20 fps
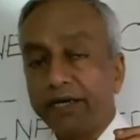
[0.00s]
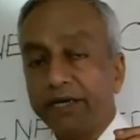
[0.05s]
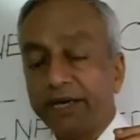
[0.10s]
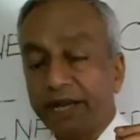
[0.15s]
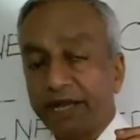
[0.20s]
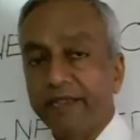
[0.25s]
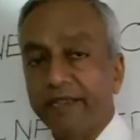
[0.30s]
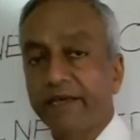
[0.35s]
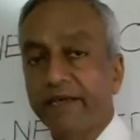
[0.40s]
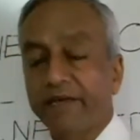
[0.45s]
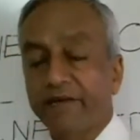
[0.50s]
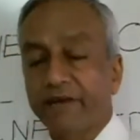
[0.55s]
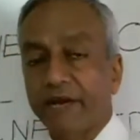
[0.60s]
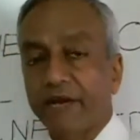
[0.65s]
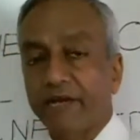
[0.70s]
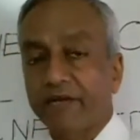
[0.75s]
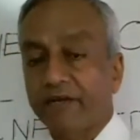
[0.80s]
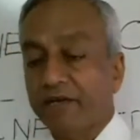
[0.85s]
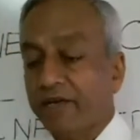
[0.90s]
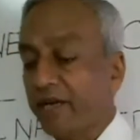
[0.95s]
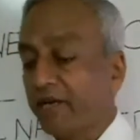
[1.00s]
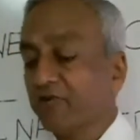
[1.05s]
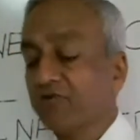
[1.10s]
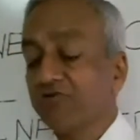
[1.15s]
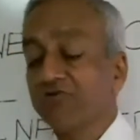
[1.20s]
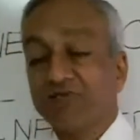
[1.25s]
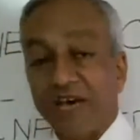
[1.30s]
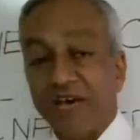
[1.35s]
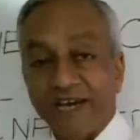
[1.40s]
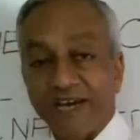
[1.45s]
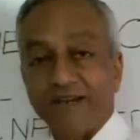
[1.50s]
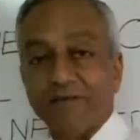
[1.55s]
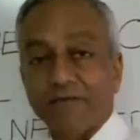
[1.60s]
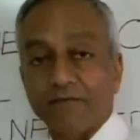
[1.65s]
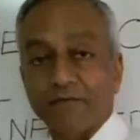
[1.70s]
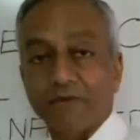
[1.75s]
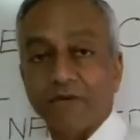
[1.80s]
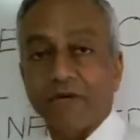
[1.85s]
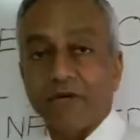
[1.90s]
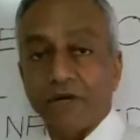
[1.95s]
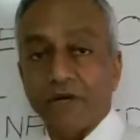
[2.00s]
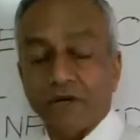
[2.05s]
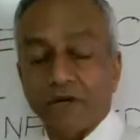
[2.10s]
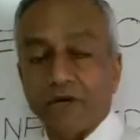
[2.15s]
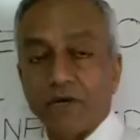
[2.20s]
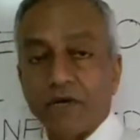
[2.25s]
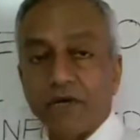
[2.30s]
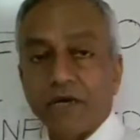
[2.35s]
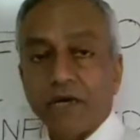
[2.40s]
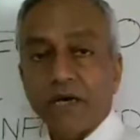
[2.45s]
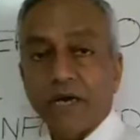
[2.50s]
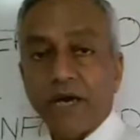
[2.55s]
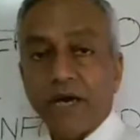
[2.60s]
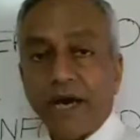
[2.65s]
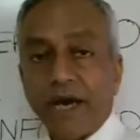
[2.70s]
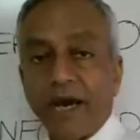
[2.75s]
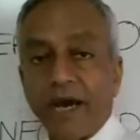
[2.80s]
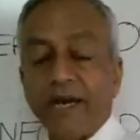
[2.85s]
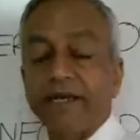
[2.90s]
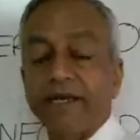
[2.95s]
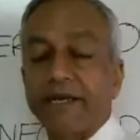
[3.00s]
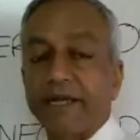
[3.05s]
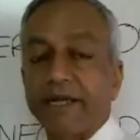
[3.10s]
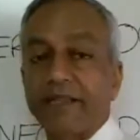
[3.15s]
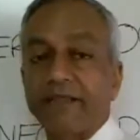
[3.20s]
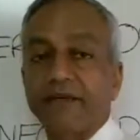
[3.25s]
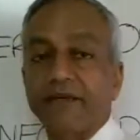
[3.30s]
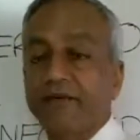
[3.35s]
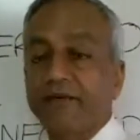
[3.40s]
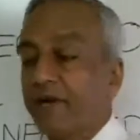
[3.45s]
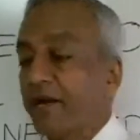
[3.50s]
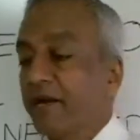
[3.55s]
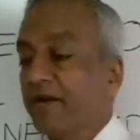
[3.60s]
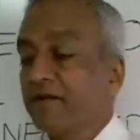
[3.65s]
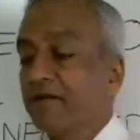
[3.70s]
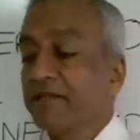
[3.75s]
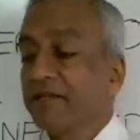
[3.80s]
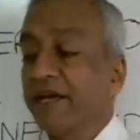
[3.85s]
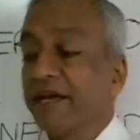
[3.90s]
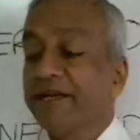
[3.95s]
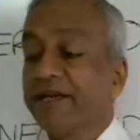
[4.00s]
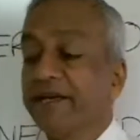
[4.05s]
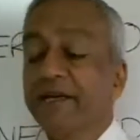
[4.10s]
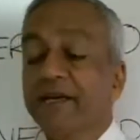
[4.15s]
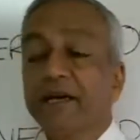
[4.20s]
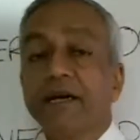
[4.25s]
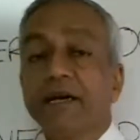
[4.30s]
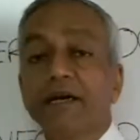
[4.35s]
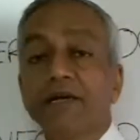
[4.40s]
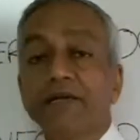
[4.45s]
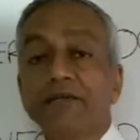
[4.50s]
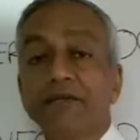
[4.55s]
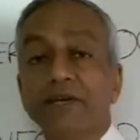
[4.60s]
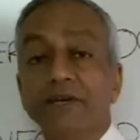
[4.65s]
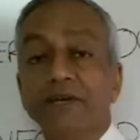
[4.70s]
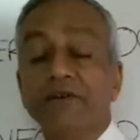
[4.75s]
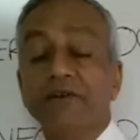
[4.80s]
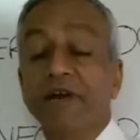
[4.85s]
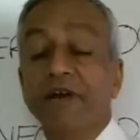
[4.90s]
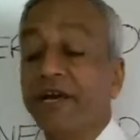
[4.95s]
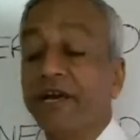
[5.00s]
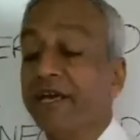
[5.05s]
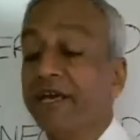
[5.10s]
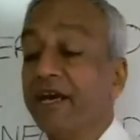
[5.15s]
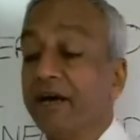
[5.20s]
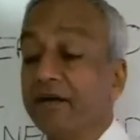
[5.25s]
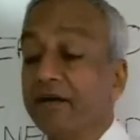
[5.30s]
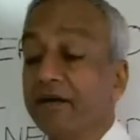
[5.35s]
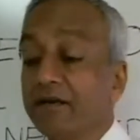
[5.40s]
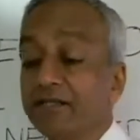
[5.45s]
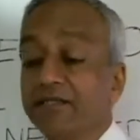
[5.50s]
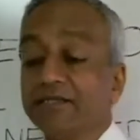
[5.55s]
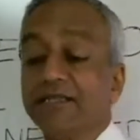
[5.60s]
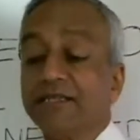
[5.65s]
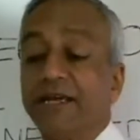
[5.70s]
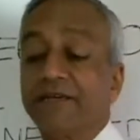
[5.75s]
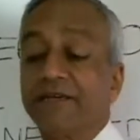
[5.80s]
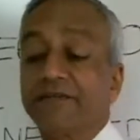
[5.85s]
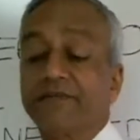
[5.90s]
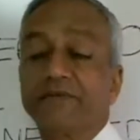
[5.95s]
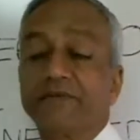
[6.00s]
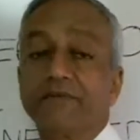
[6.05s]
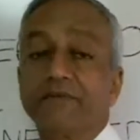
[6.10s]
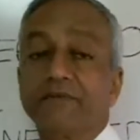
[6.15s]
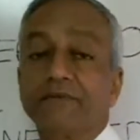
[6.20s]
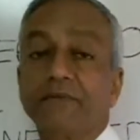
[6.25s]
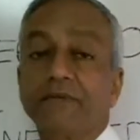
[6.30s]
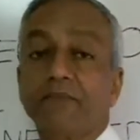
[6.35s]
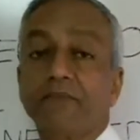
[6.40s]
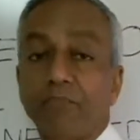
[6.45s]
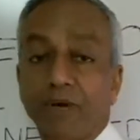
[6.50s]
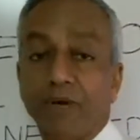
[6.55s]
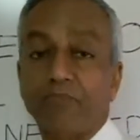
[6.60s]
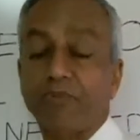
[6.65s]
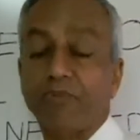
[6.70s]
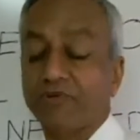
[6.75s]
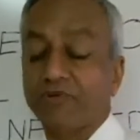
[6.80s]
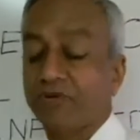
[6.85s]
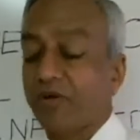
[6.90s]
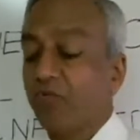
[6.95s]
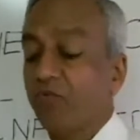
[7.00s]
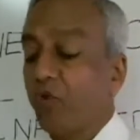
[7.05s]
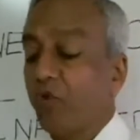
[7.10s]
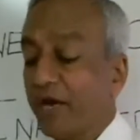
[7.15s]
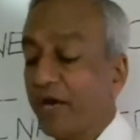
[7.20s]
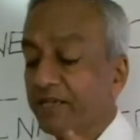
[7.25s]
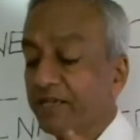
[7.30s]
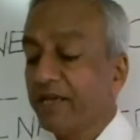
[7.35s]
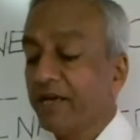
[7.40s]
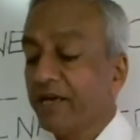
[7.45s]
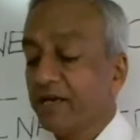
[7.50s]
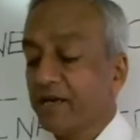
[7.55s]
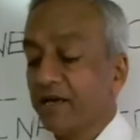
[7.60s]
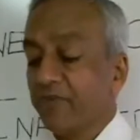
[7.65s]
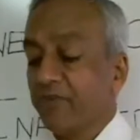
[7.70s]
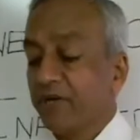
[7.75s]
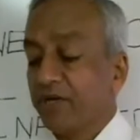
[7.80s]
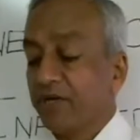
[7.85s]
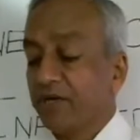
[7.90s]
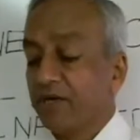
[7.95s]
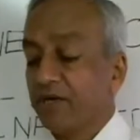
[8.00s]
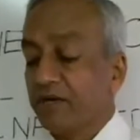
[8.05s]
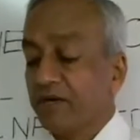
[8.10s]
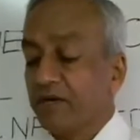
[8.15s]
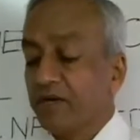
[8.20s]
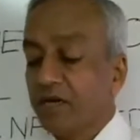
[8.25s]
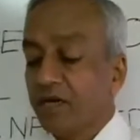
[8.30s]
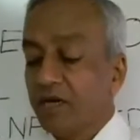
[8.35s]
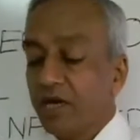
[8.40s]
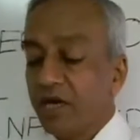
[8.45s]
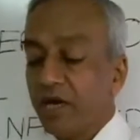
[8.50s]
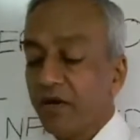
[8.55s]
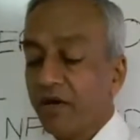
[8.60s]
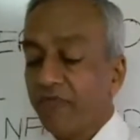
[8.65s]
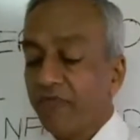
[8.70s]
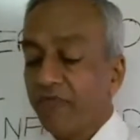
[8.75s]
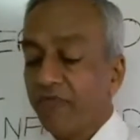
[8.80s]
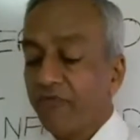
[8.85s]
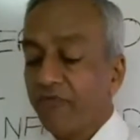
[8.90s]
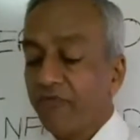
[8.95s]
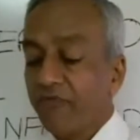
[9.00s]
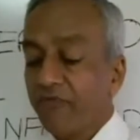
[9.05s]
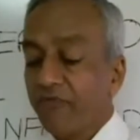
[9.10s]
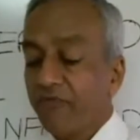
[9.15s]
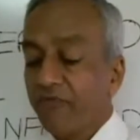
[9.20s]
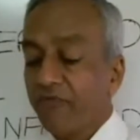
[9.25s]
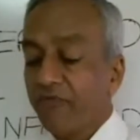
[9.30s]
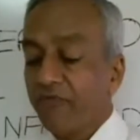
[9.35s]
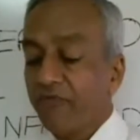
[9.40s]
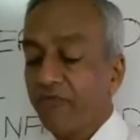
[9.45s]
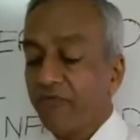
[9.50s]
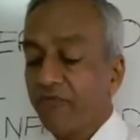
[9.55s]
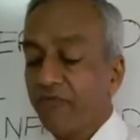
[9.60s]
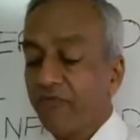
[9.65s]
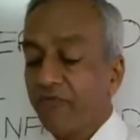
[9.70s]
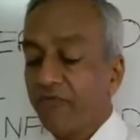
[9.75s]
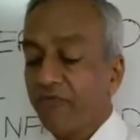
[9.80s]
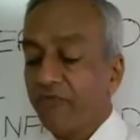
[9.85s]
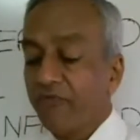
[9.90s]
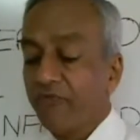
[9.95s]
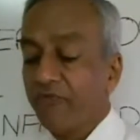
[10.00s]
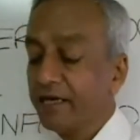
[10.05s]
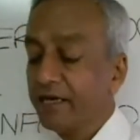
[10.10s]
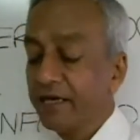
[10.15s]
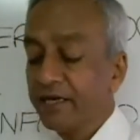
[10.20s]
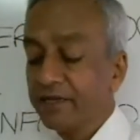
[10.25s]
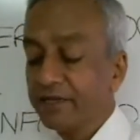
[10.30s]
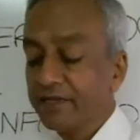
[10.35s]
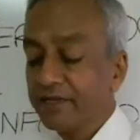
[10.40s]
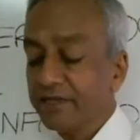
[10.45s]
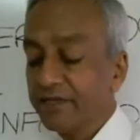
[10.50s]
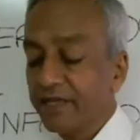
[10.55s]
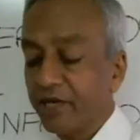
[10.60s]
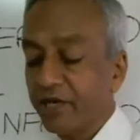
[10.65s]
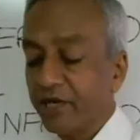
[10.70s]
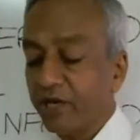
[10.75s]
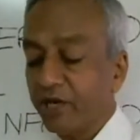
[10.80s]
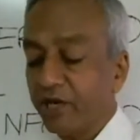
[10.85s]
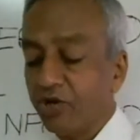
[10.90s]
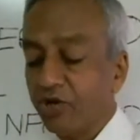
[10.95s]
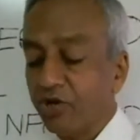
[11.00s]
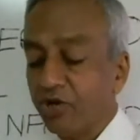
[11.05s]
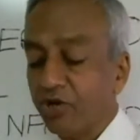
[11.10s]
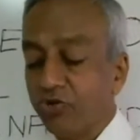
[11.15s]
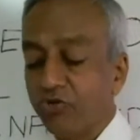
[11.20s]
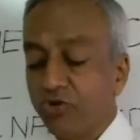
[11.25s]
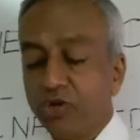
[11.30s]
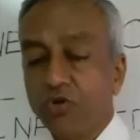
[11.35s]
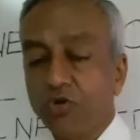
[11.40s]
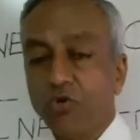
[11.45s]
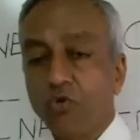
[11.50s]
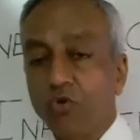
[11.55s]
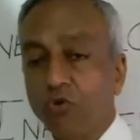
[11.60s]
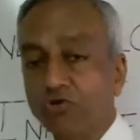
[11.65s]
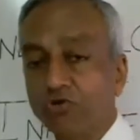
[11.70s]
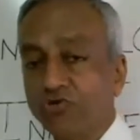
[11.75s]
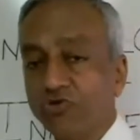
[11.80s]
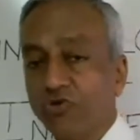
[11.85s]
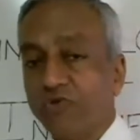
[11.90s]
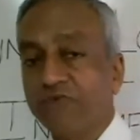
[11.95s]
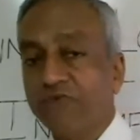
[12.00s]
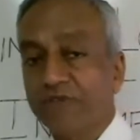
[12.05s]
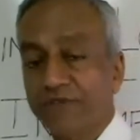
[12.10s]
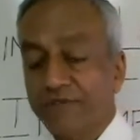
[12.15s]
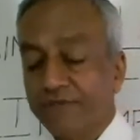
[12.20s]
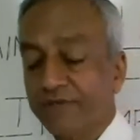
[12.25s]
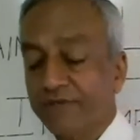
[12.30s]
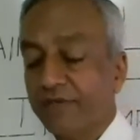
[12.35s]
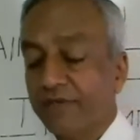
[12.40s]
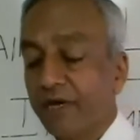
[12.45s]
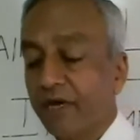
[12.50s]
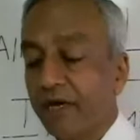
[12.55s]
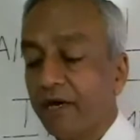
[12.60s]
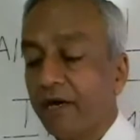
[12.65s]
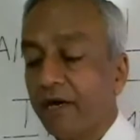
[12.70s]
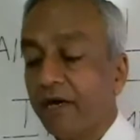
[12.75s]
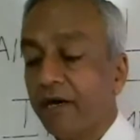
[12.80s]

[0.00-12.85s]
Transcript: tell the trainer and to sign here and tell the trainer that the trainee understands the purpose and why they are coming here. They need to understand that during the course of this